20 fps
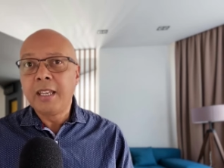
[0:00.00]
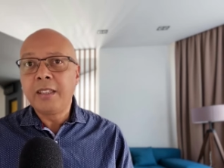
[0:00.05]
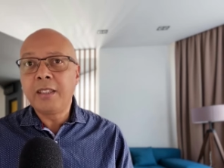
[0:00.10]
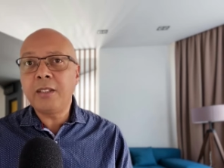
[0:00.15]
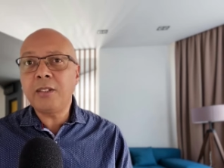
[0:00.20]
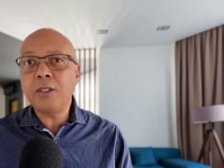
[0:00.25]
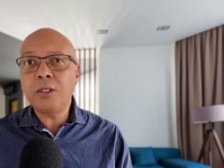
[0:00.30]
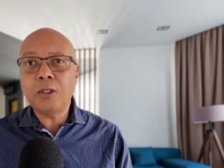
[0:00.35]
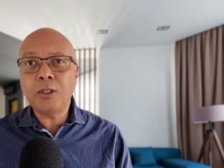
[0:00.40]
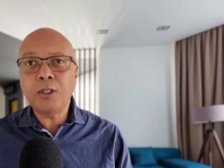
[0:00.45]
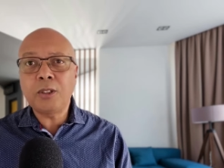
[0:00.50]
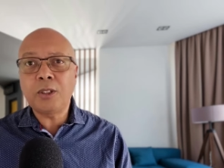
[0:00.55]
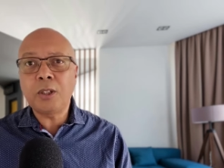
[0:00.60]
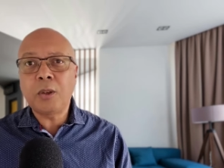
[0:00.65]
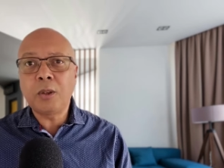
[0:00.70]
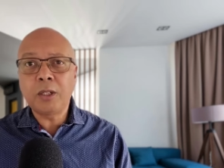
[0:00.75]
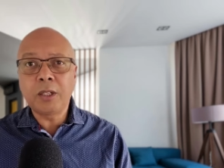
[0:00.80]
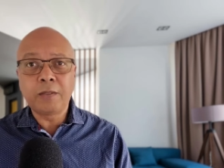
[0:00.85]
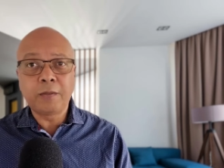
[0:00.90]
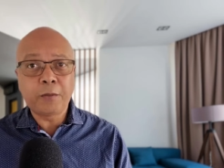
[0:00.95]
This could
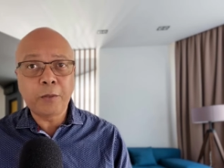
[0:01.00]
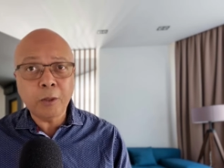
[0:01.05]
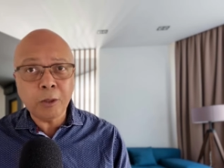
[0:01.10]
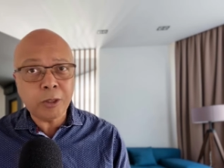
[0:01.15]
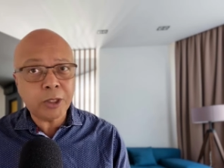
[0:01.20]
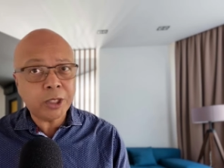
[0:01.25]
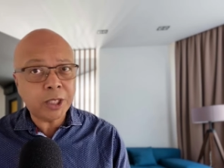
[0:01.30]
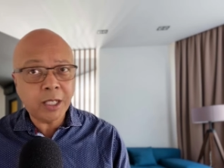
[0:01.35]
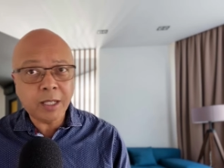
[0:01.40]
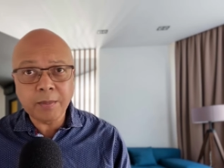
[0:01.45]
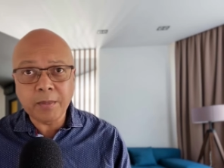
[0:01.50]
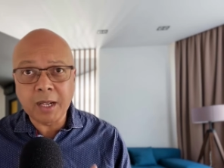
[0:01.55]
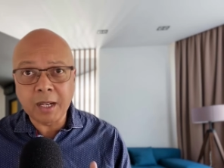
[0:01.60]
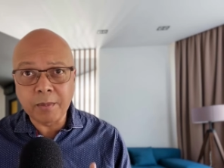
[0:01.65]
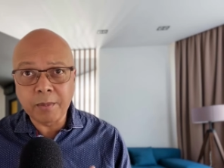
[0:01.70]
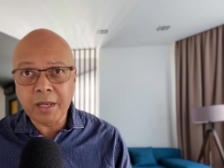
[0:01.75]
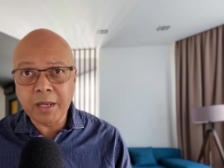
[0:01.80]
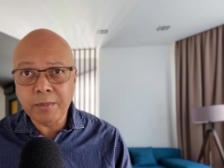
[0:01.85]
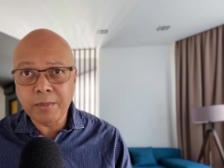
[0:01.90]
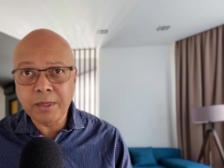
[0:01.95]
sow confusion
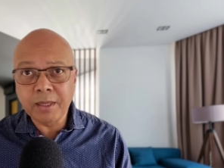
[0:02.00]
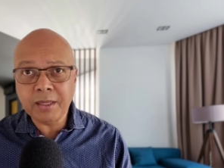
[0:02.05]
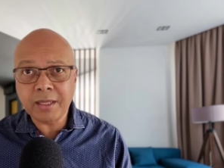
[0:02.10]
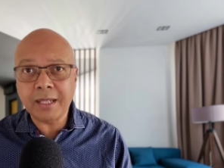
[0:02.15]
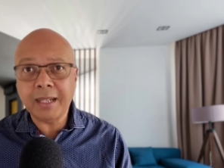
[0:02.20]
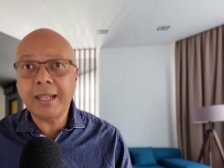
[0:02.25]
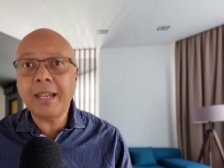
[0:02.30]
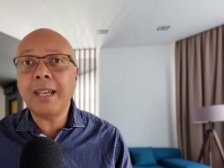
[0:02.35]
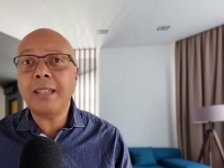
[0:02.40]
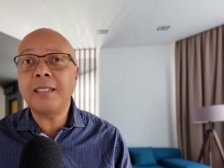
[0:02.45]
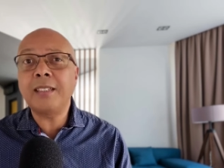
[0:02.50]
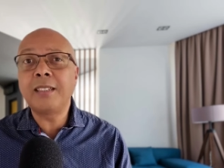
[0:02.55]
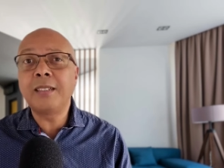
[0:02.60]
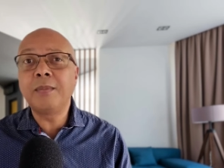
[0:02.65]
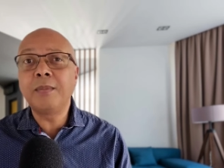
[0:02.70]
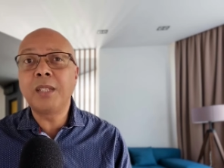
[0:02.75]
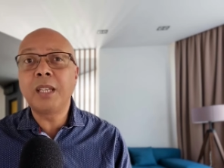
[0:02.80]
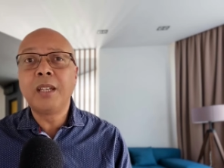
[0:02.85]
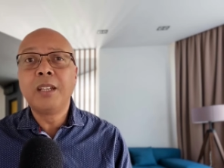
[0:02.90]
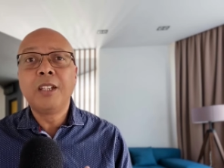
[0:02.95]
among members
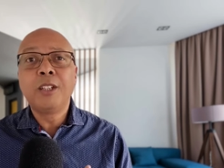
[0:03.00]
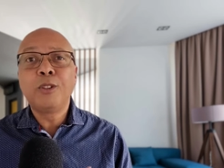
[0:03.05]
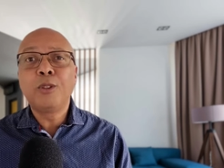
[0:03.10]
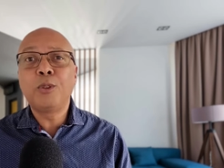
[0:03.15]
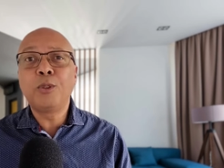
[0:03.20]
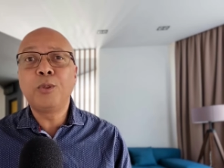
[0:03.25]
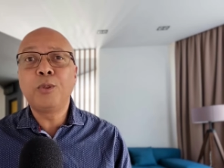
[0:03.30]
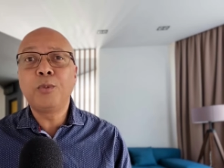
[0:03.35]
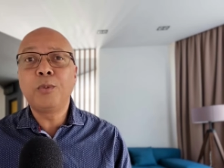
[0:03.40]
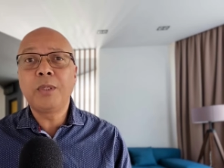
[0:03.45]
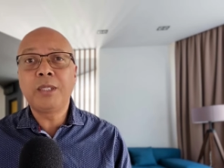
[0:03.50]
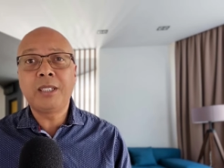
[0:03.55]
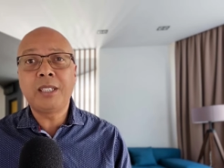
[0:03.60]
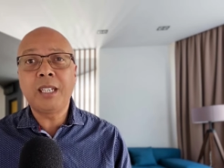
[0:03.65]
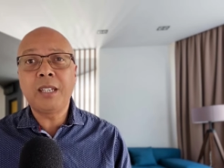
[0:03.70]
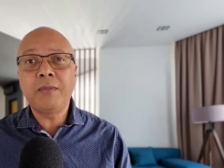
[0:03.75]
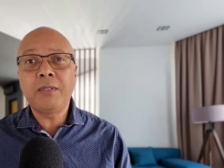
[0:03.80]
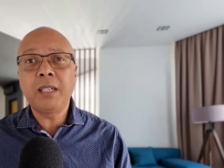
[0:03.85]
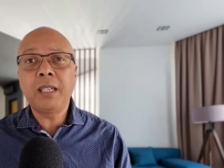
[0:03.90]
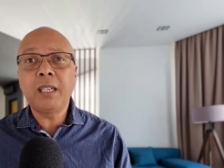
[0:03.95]
accustomed to
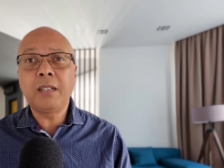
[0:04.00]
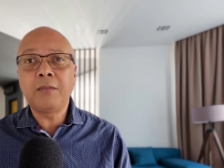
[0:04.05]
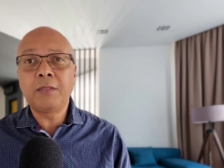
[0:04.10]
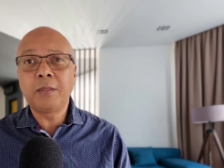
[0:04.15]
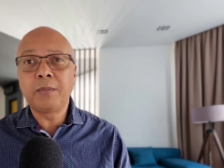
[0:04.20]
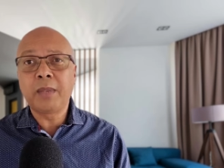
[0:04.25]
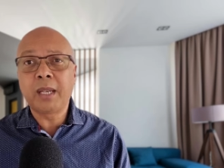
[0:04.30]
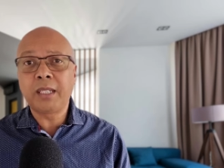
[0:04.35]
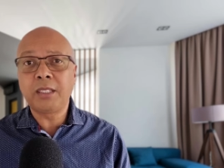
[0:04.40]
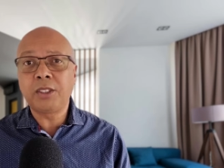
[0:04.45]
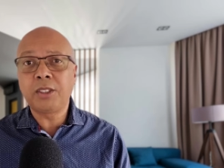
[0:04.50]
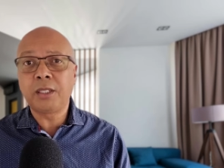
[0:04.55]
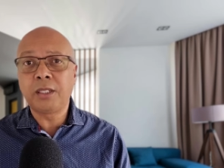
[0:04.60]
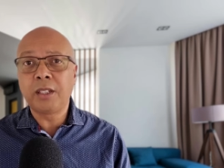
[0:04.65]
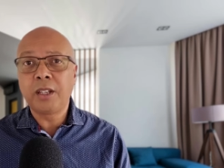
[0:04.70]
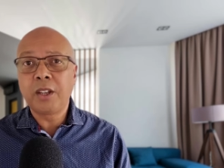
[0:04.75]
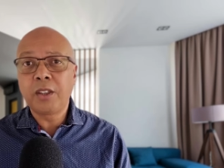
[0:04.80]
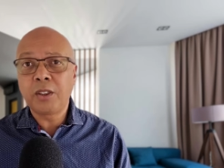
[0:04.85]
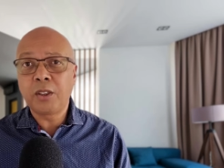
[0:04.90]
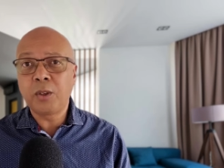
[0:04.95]
receiving
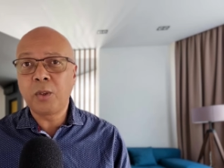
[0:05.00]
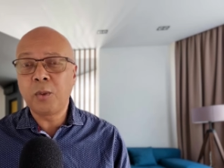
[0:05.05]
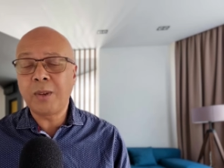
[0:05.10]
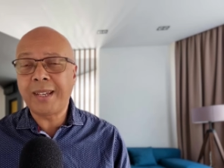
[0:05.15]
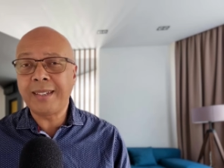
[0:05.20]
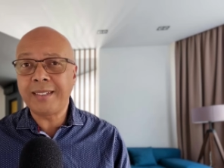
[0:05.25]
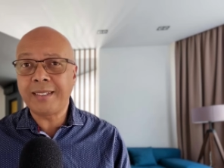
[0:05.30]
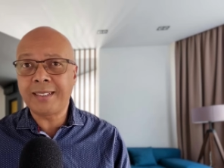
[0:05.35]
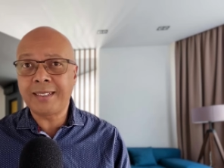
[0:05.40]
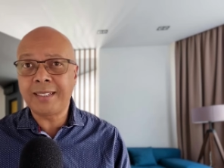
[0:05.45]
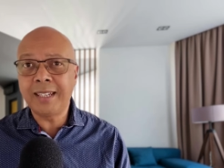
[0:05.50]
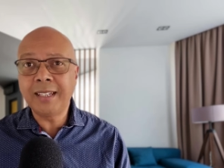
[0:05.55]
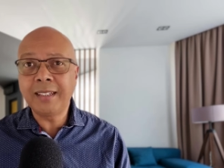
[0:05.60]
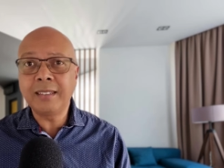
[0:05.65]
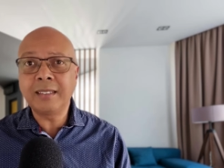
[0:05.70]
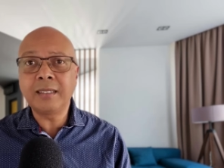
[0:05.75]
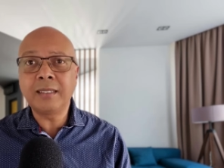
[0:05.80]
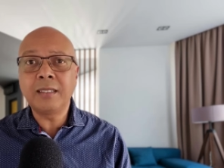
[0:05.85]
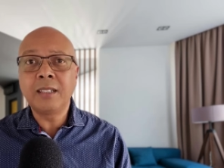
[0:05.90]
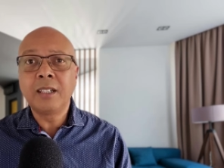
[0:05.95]
information through a
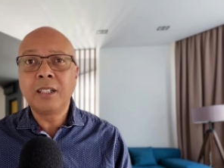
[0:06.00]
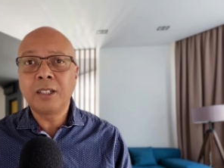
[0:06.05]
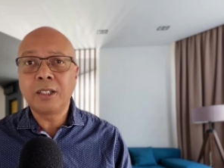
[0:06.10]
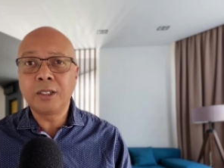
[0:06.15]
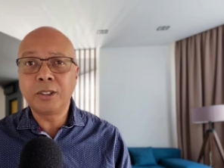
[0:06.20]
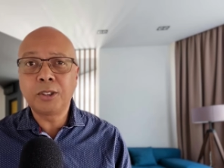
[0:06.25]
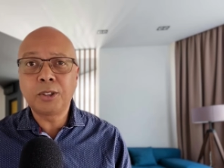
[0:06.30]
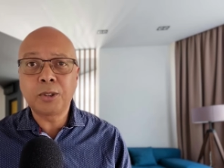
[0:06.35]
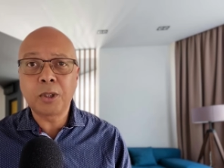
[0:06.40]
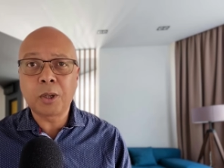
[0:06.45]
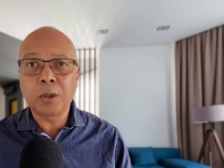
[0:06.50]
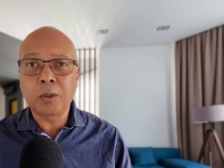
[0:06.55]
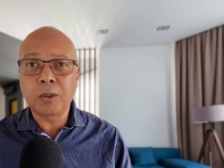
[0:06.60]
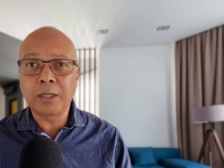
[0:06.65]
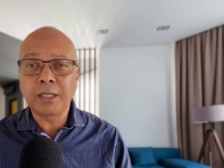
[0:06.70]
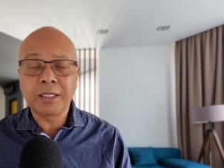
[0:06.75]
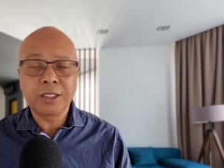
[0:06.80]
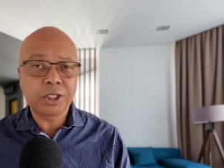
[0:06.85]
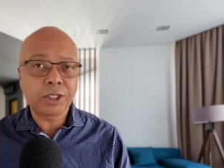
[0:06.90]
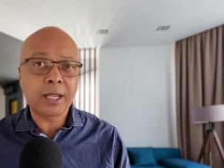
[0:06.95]
single
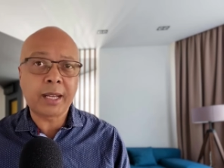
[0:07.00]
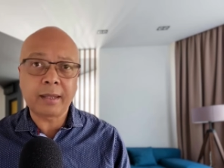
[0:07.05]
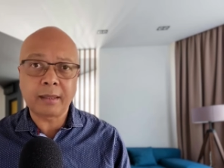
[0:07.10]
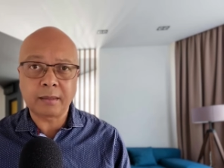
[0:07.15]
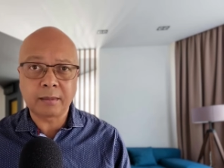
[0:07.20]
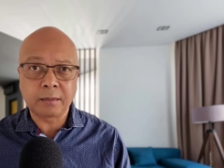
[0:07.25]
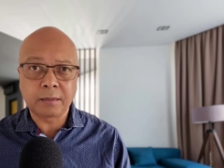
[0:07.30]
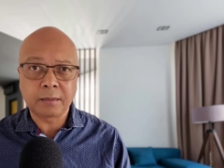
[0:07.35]
controlled channel.